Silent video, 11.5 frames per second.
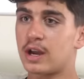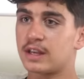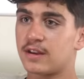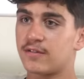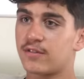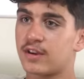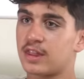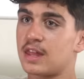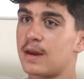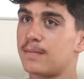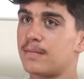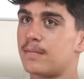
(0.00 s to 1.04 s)
I give
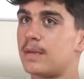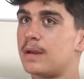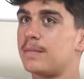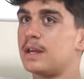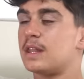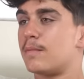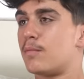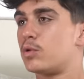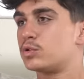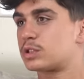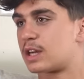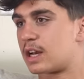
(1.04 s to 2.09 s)
them maybe the
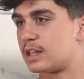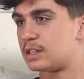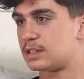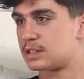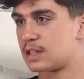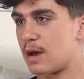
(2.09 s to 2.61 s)
most credits